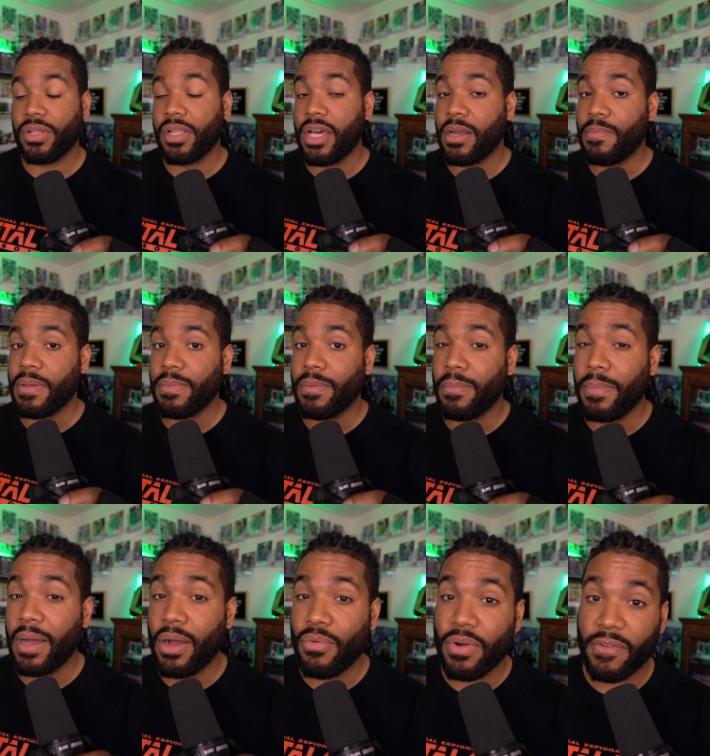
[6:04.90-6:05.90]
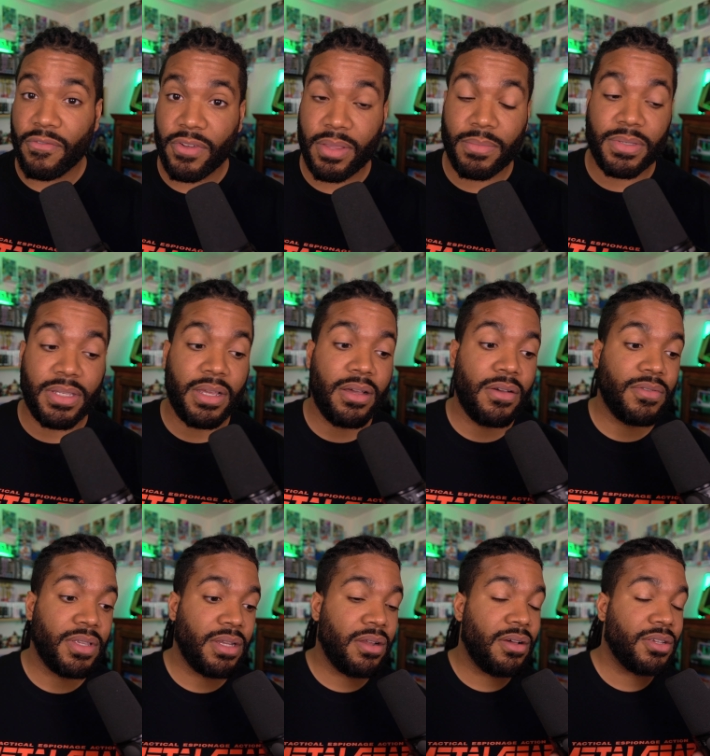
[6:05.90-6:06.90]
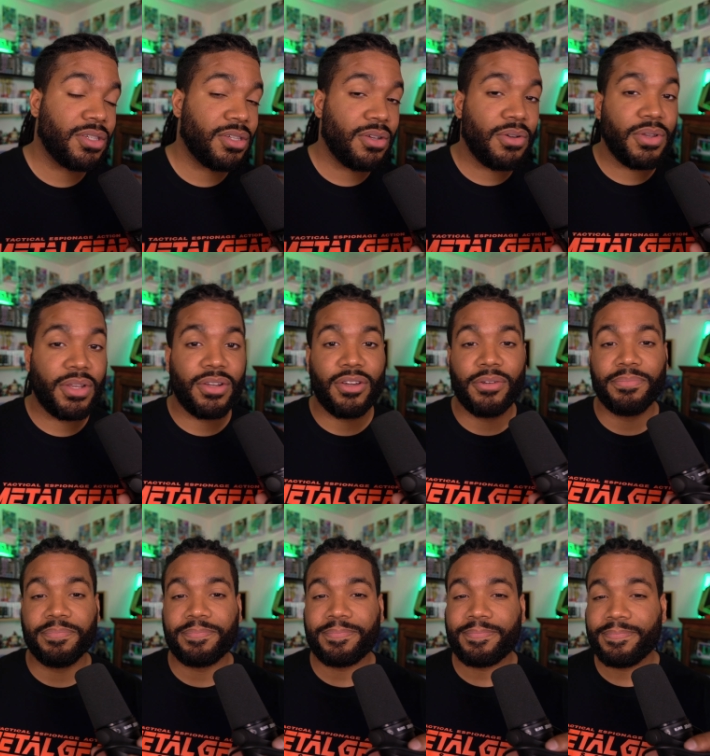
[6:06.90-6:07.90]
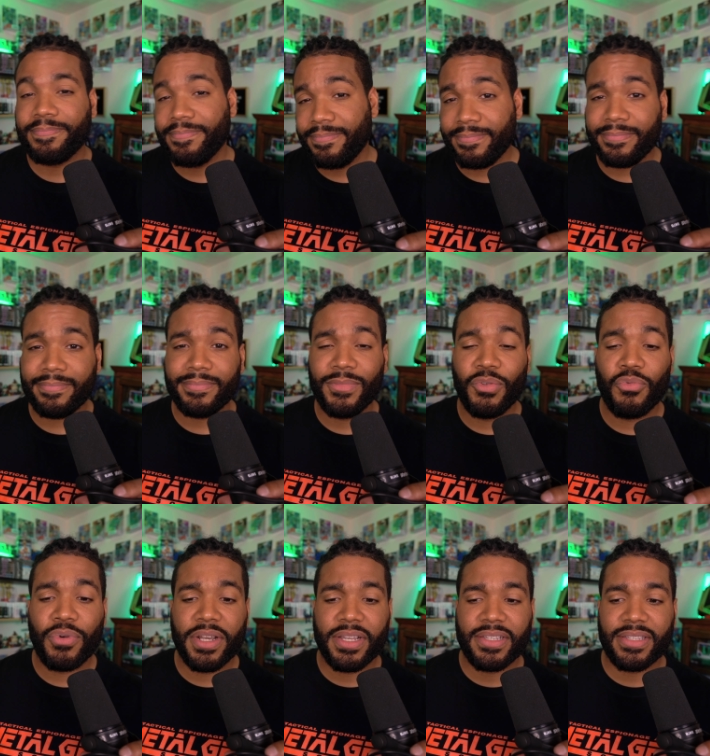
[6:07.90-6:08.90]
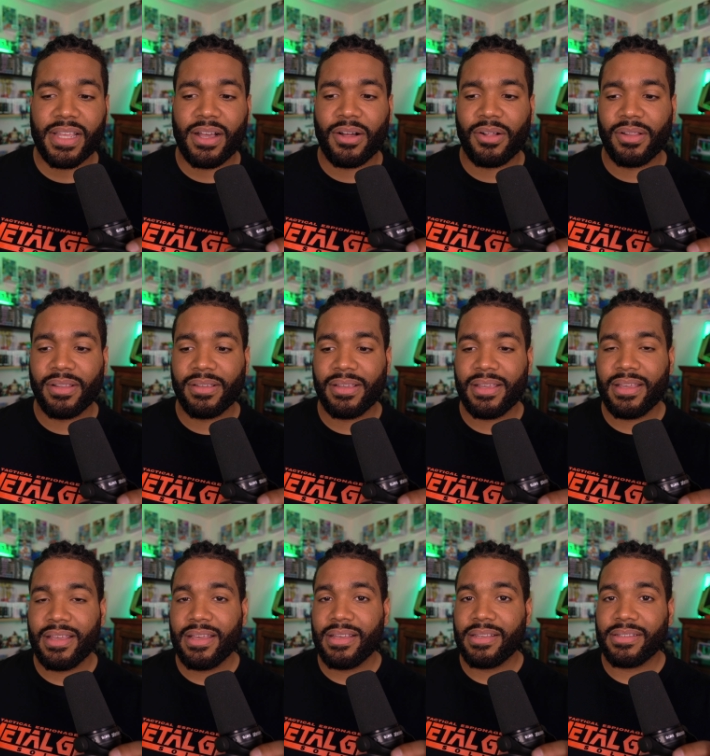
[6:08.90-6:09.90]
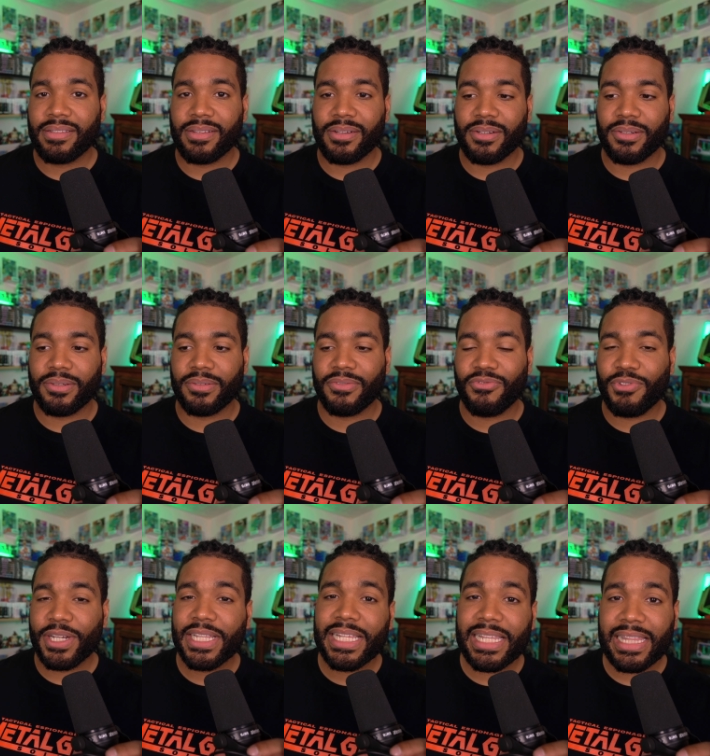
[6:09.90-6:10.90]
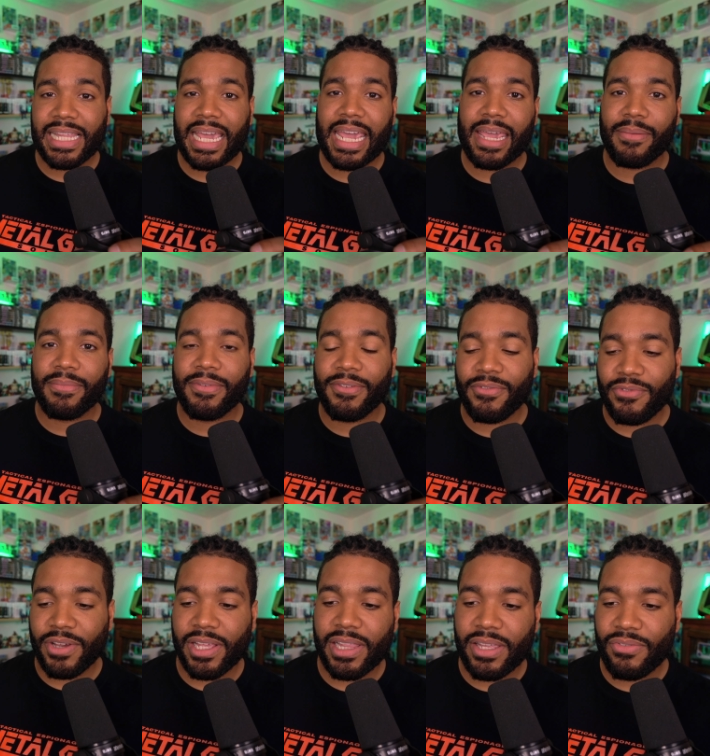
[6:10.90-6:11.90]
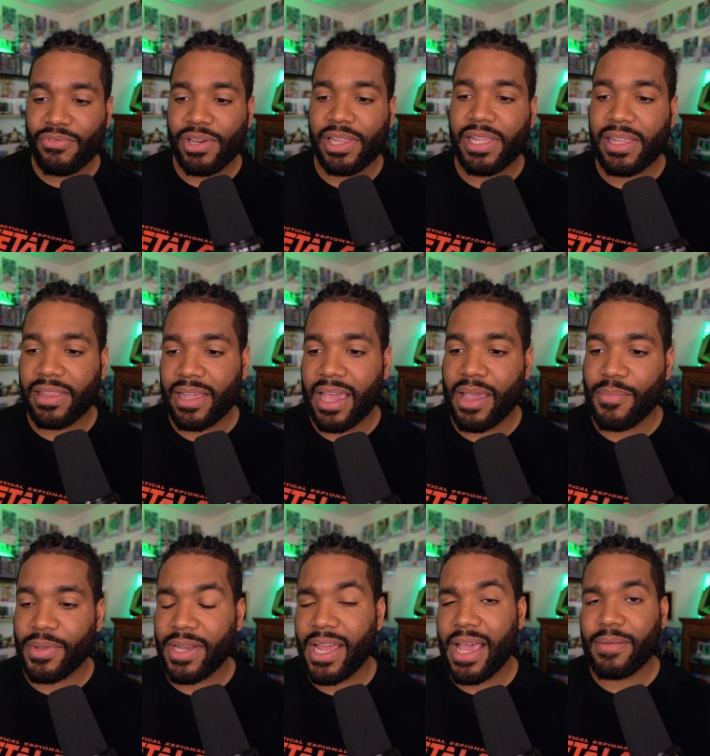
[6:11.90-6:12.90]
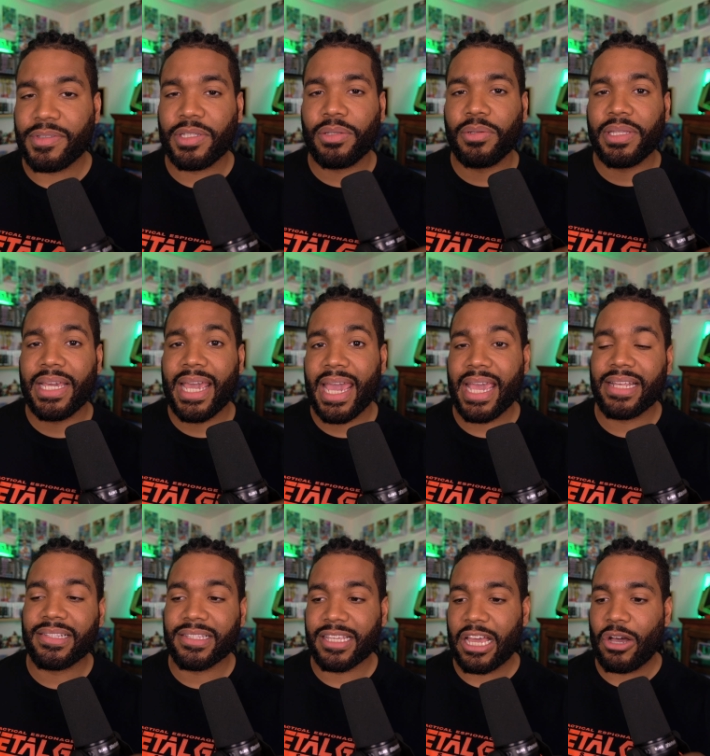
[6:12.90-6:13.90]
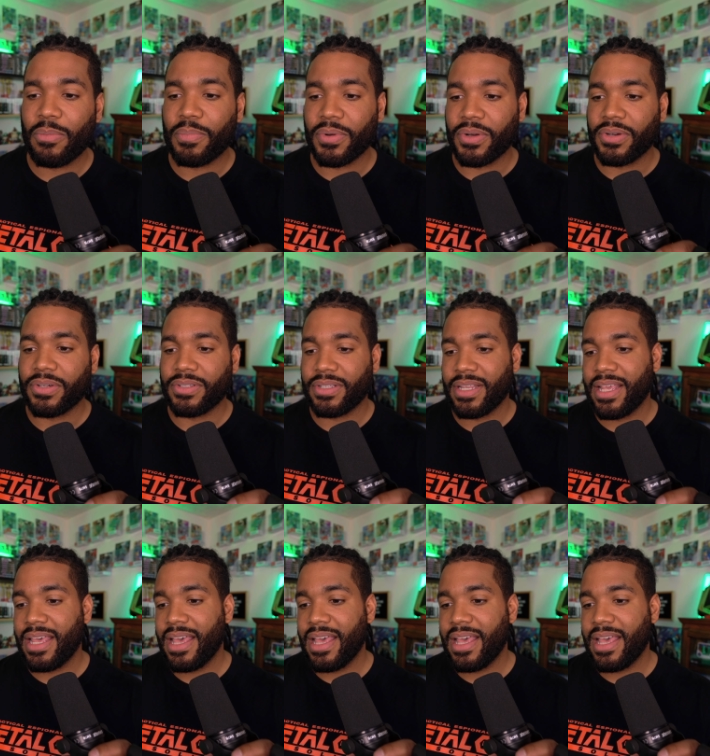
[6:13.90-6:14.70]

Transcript: a lot of people bought one for themselves, and also you know one to sell. So really lame, really, really lame, and I absolutely hate scalpers.